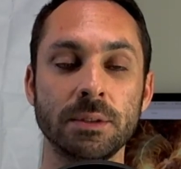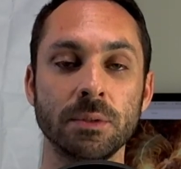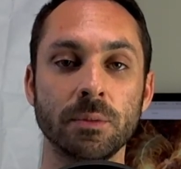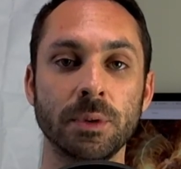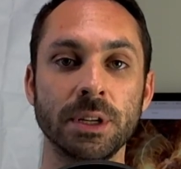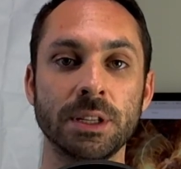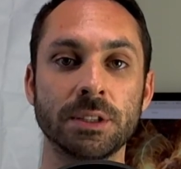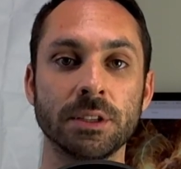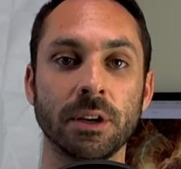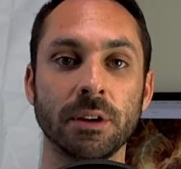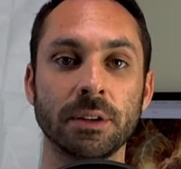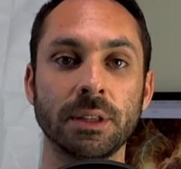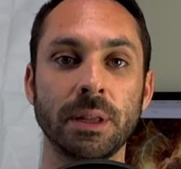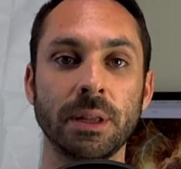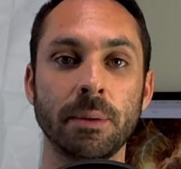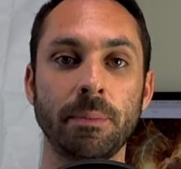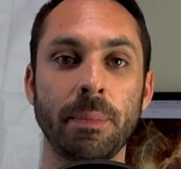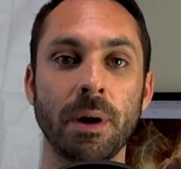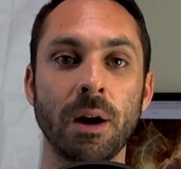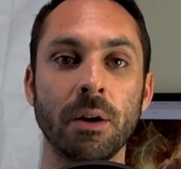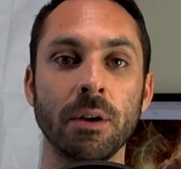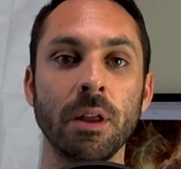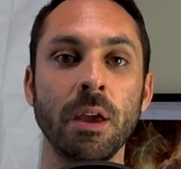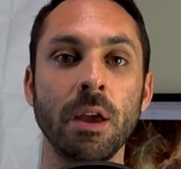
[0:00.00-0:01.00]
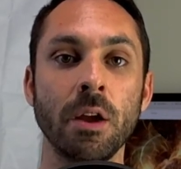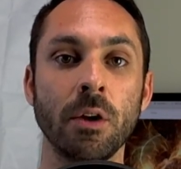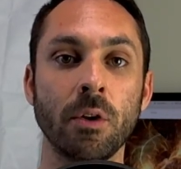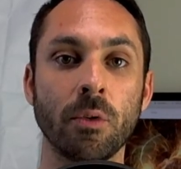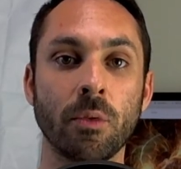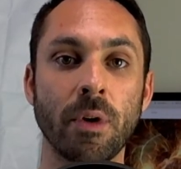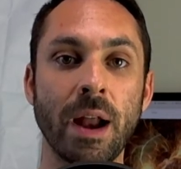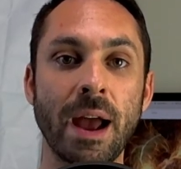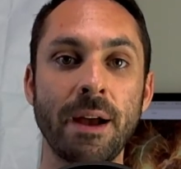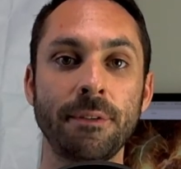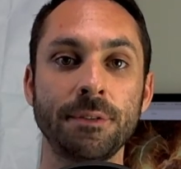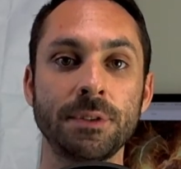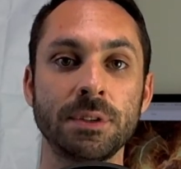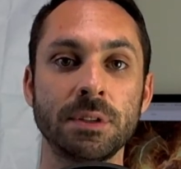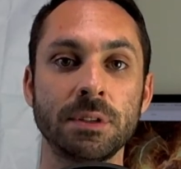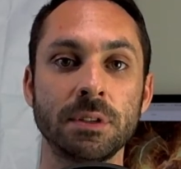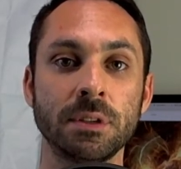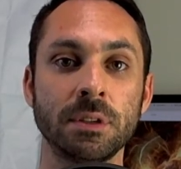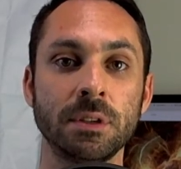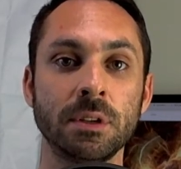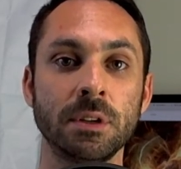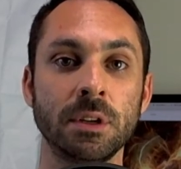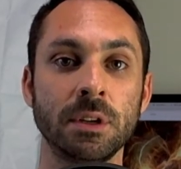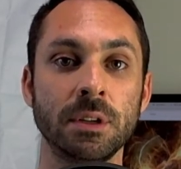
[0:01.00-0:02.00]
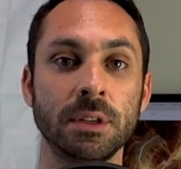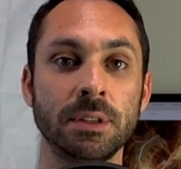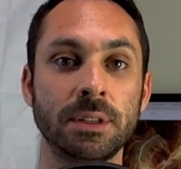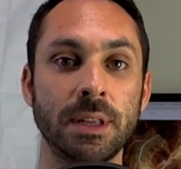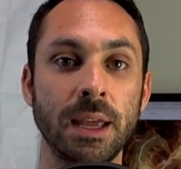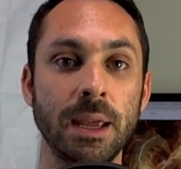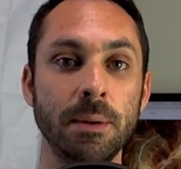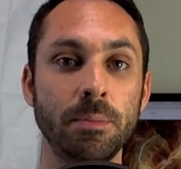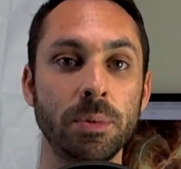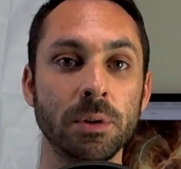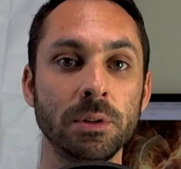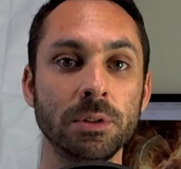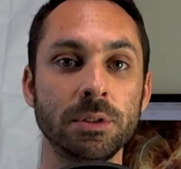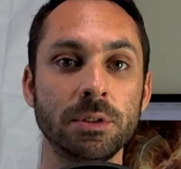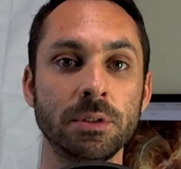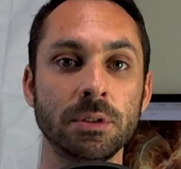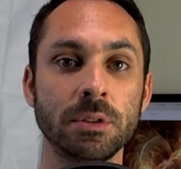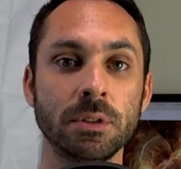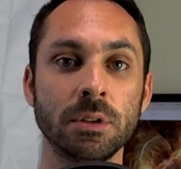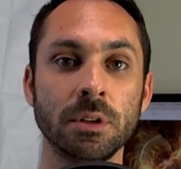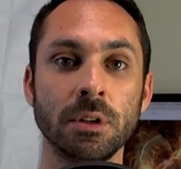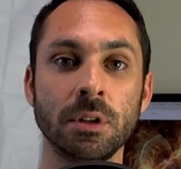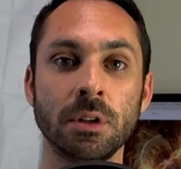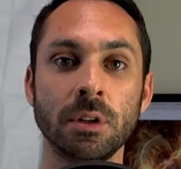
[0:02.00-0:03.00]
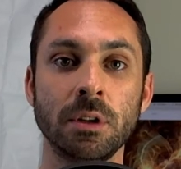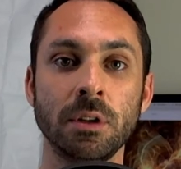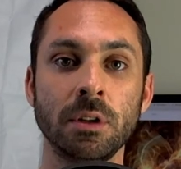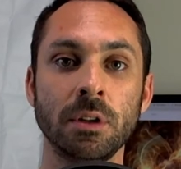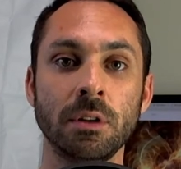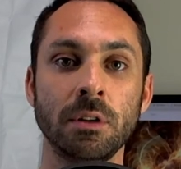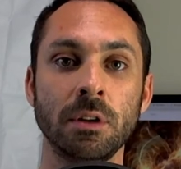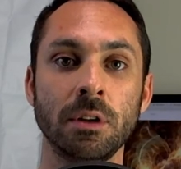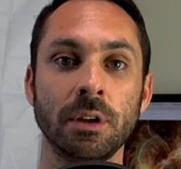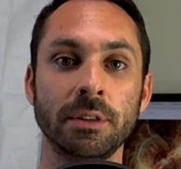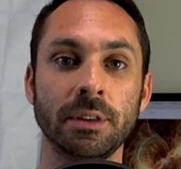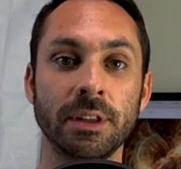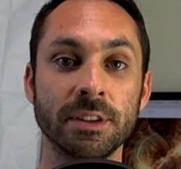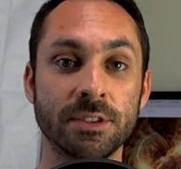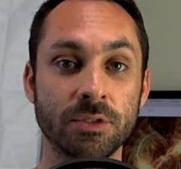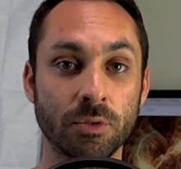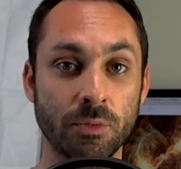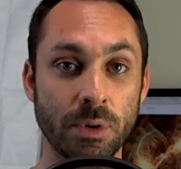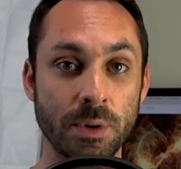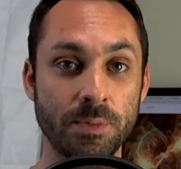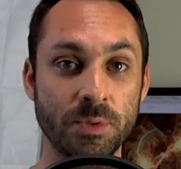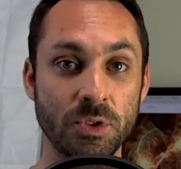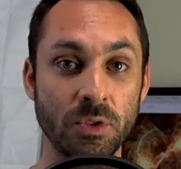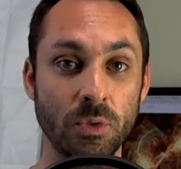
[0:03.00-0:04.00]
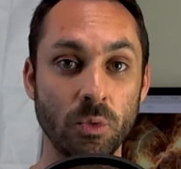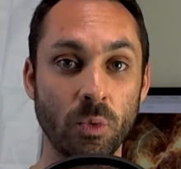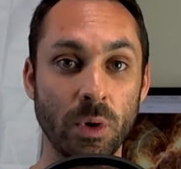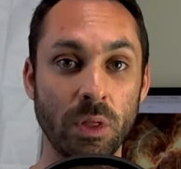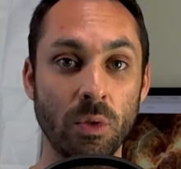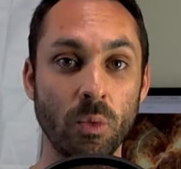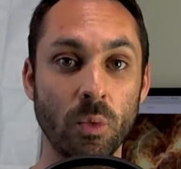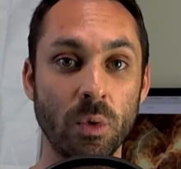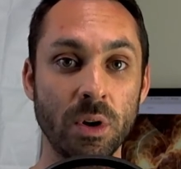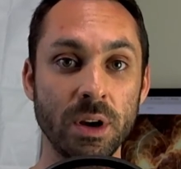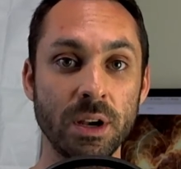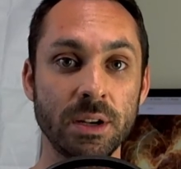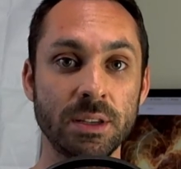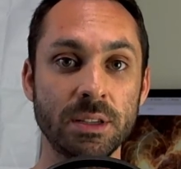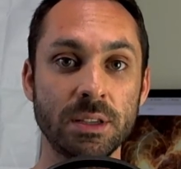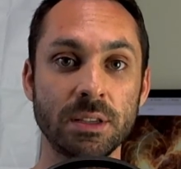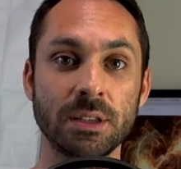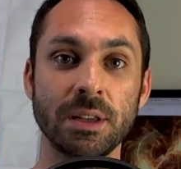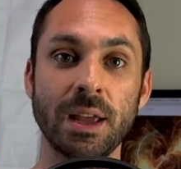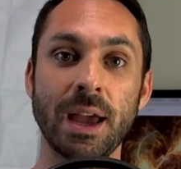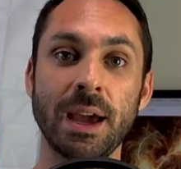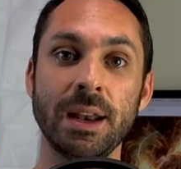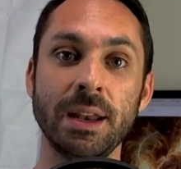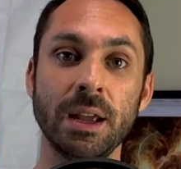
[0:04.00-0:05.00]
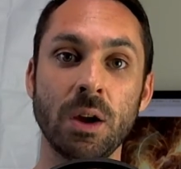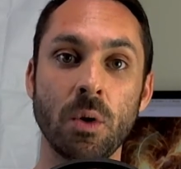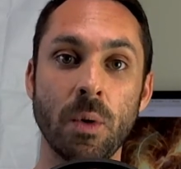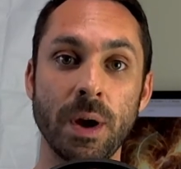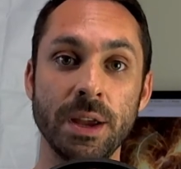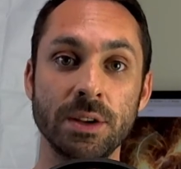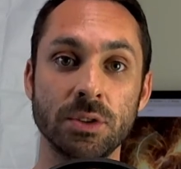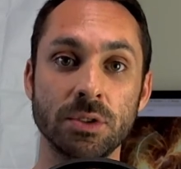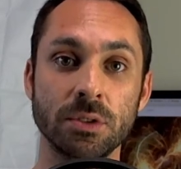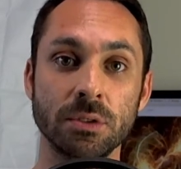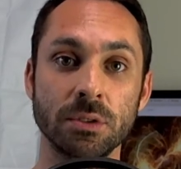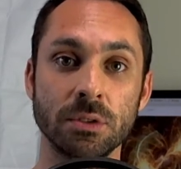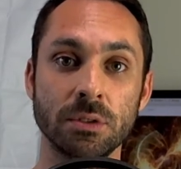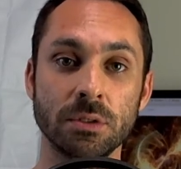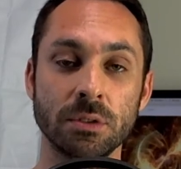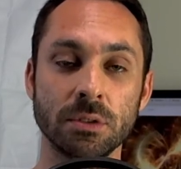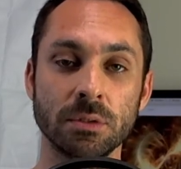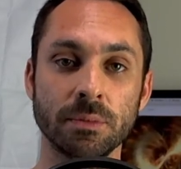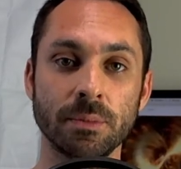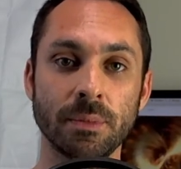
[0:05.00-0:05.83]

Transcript: We talked about graphs, tables, description with words, and equations.